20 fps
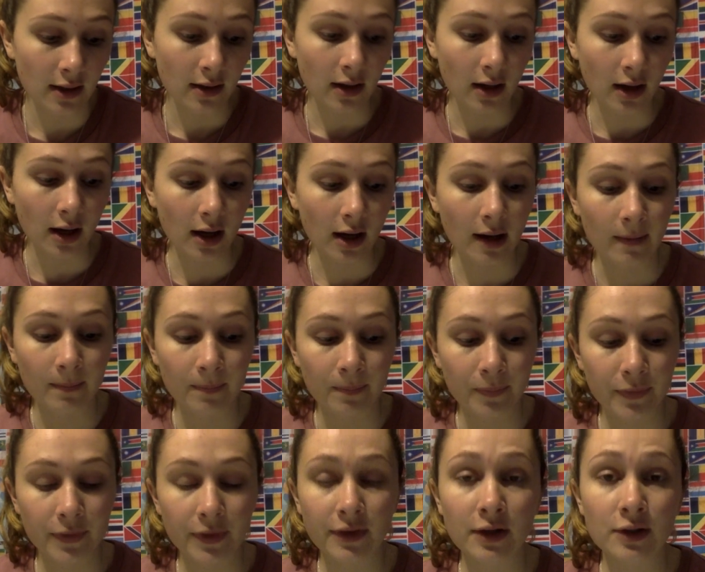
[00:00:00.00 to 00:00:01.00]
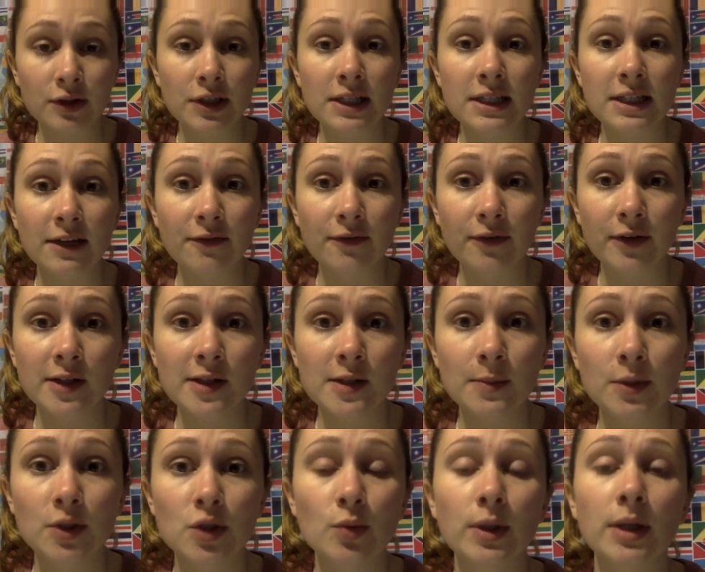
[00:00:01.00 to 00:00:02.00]
There's a difference
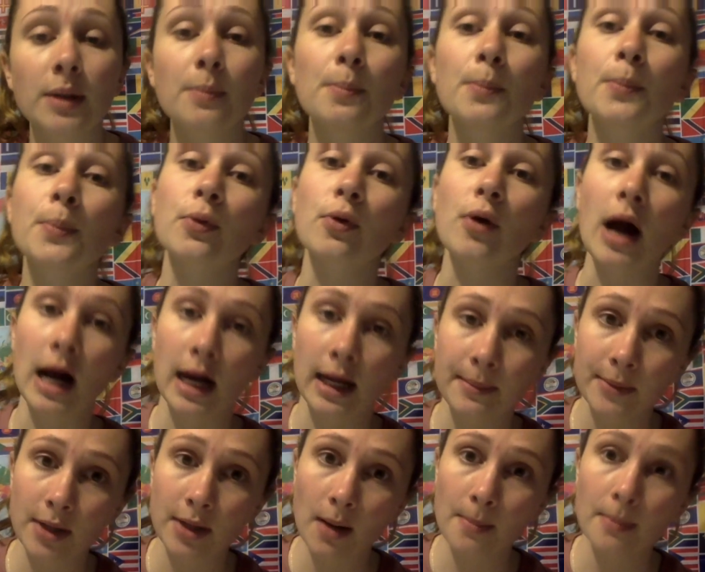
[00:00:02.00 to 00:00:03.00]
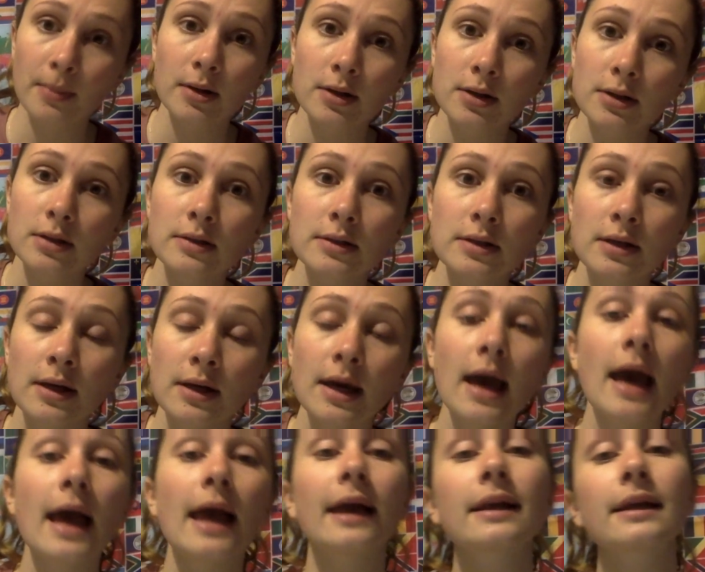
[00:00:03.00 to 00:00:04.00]
between prime numbers
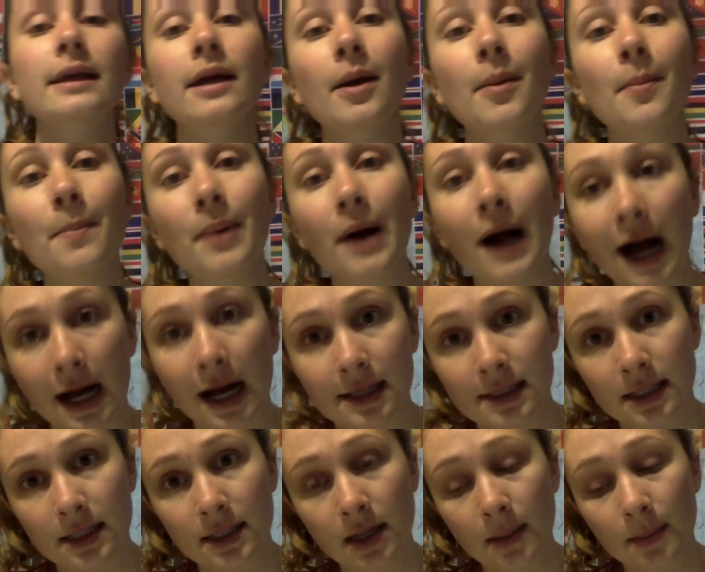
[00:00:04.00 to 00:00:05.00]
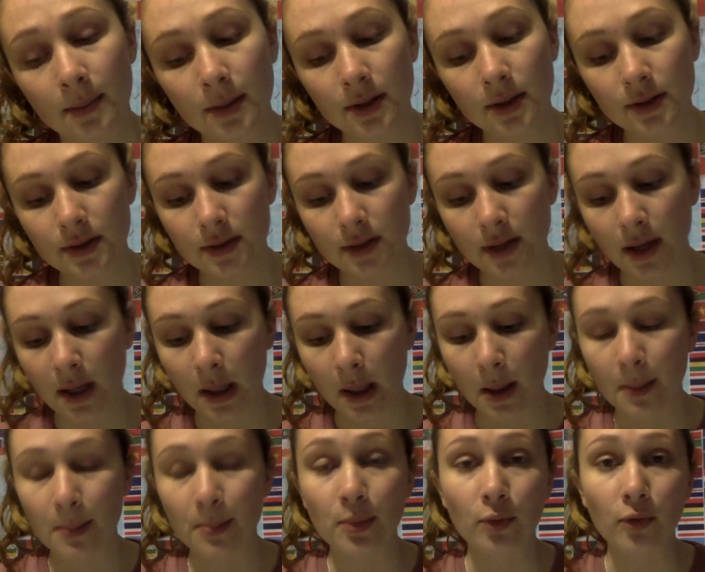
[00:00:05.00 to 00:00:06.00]
and composite numbers.
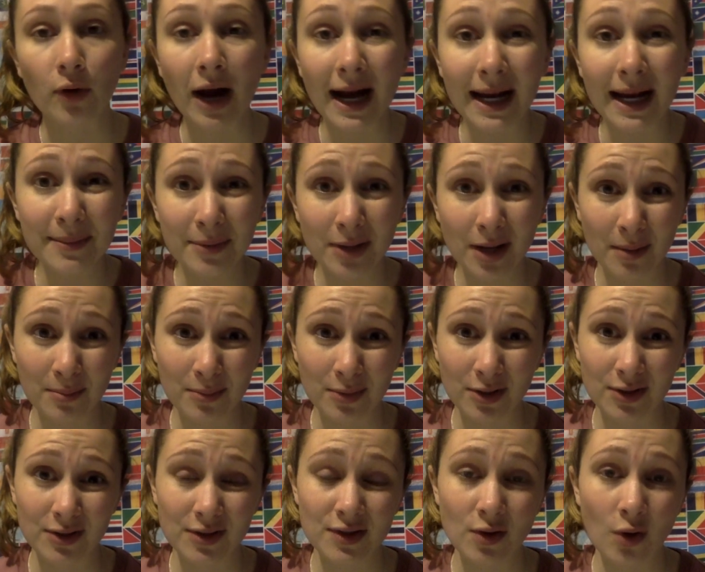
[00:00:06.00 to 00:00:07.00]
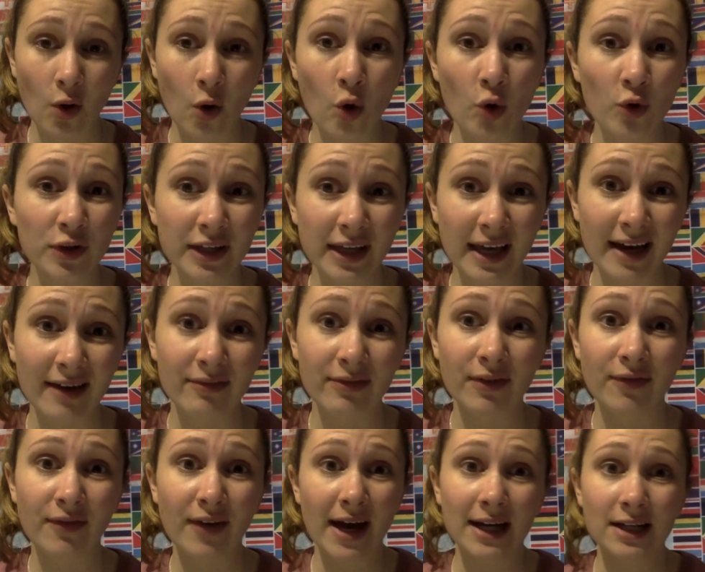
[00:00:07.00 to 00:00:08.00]
Prime numbers only have the
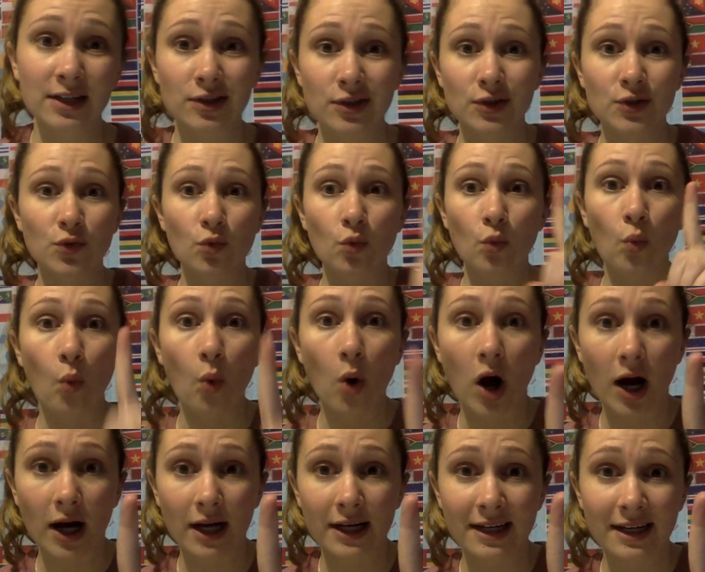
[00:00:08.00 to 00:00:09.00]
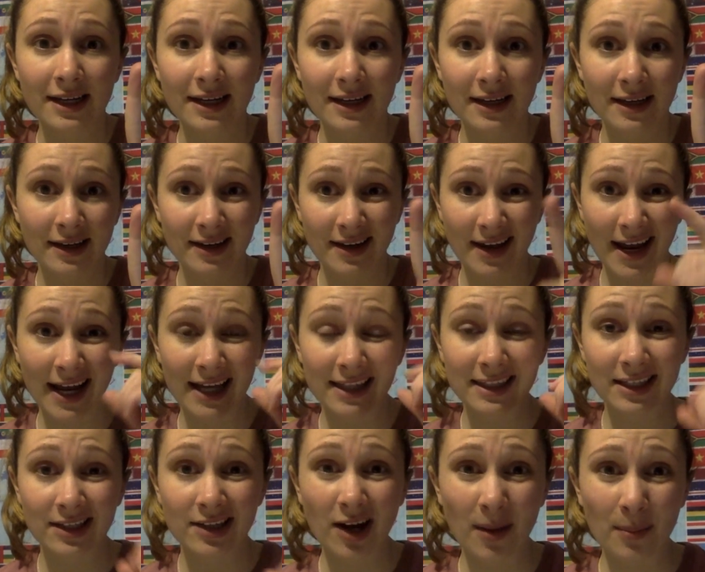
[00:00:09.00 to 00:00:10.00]
factors 1 and
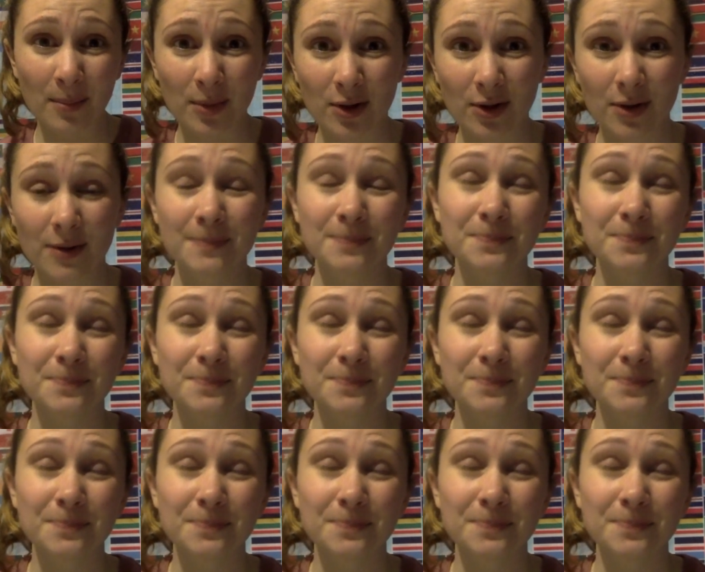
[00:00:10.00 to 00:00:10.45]
the number.